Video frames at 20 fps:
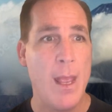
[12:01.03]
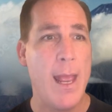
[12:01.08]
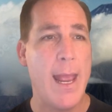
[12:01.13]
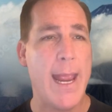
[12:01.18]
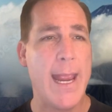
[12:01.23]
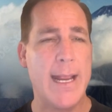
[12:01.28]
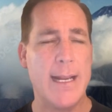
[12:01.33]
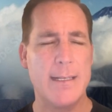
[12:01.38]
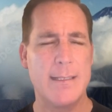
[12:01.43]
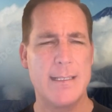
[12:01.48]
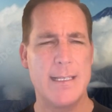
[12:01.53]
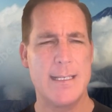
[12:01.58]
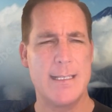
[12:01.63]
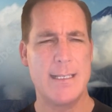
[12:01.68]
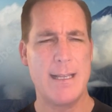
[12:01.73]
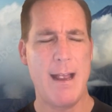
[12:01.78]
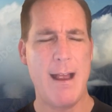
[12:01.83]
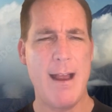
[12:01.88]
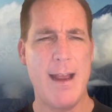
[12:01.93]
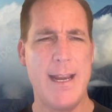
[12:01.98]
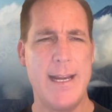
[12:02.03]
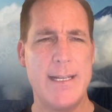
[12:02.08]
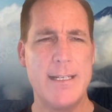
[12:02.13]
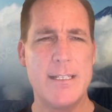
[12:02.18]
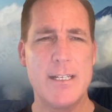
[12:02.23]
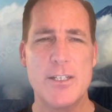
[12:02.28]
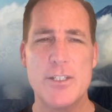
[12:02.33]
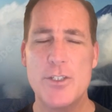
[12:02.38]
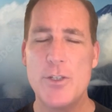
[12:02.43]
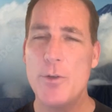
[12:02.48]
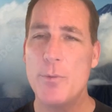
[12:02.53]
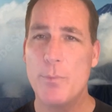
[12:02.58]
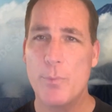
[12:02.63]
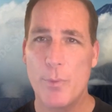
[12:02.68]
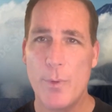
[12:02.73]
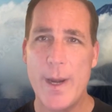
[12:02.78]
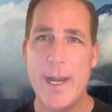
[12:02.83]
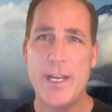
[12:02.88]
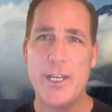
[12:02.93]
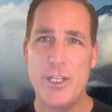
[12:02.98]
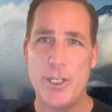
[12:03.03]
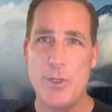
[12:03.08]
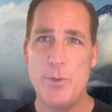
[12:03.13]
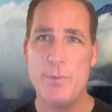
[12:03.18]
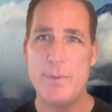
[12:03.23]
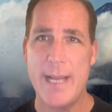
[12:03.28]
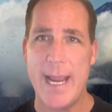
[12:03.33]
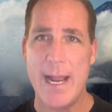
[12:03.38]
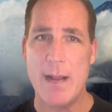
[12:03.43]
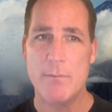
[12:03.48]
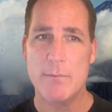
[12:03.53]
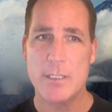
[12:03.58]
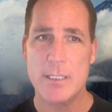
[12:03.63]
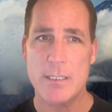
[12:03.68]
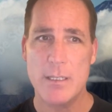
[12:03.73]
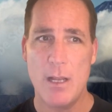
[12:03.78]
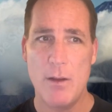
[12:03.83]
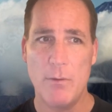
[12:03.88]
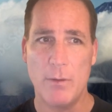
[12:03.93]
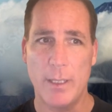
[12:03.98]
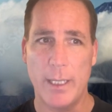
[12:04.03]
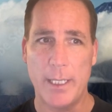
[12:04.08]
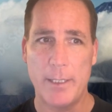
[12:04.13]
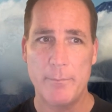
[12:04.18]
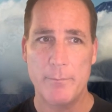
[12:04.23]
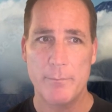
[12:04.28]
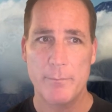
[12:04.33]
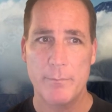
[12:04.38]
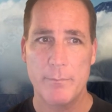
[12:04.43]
and designed to break you down slowly.